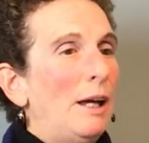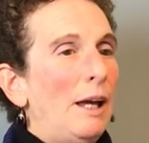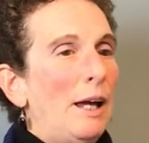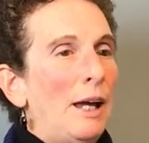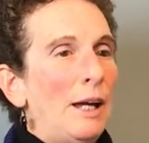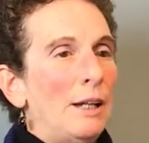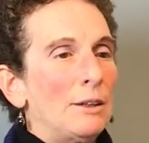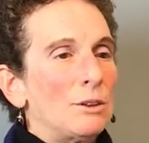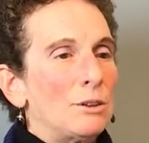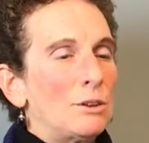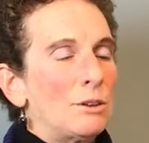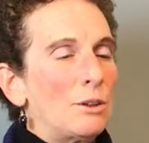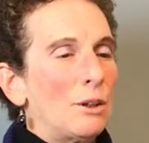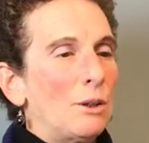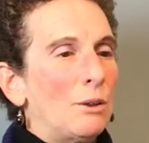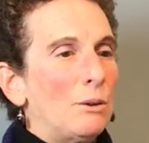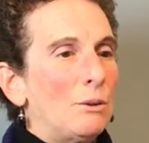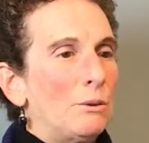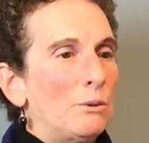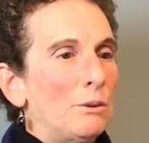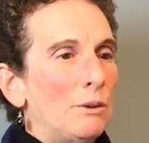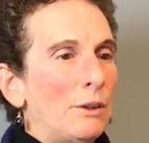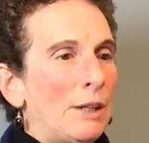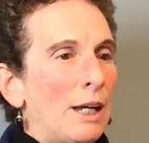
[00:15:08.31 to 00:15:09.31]
And
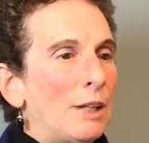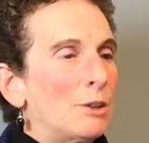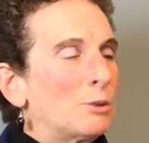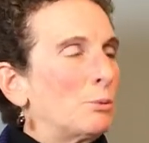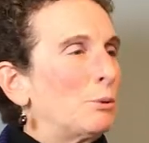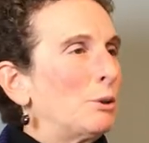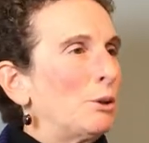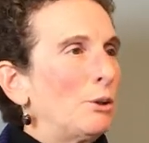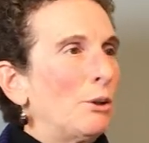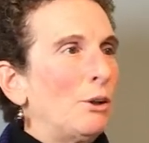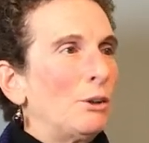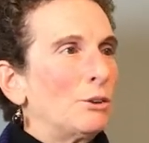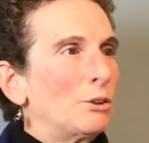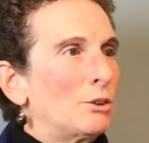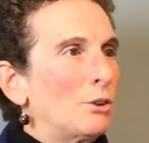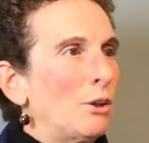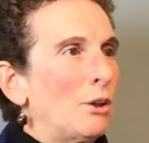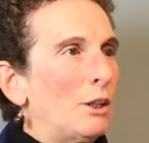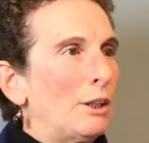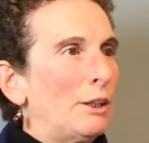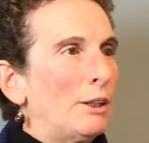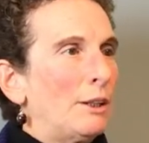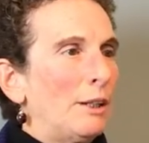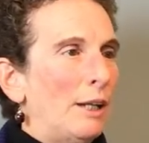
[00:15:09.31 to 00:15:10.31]
so that's where it all
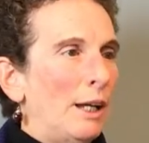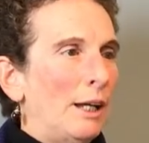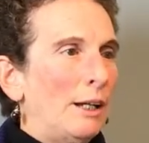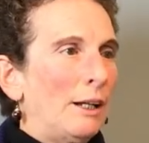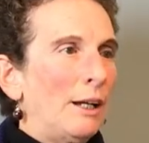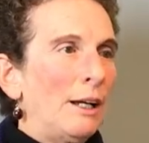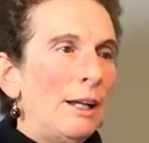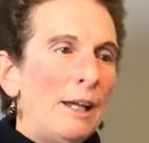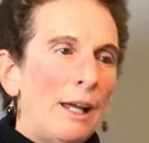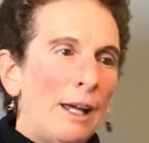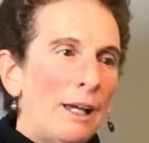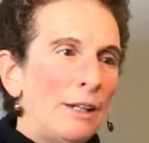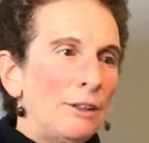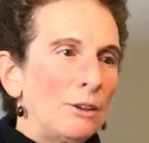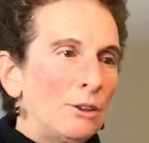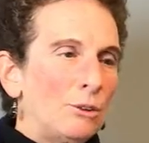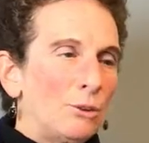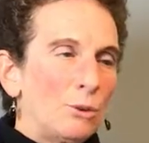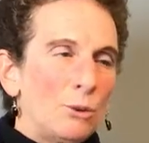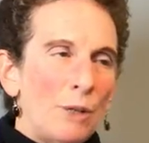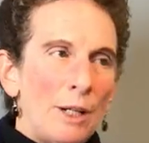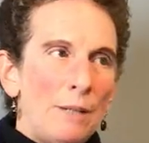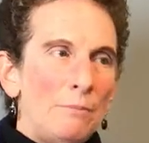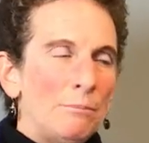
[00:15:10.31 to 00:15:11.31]
started. And I had a
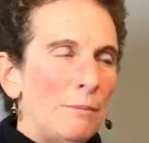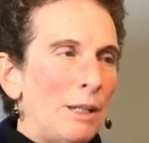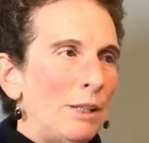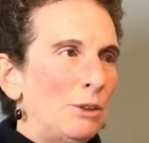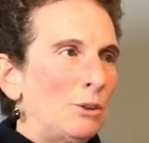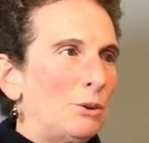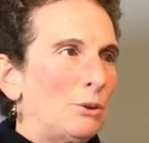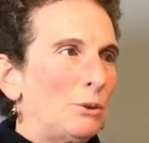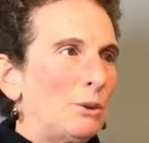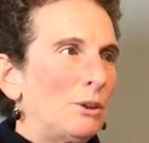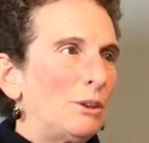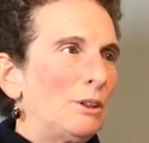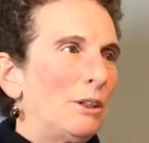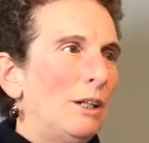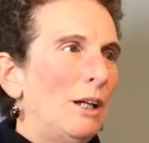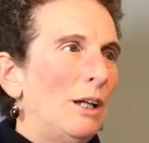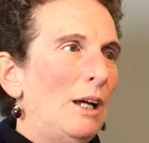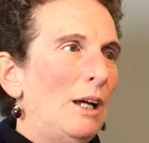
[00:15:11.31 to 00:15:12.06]
great mentor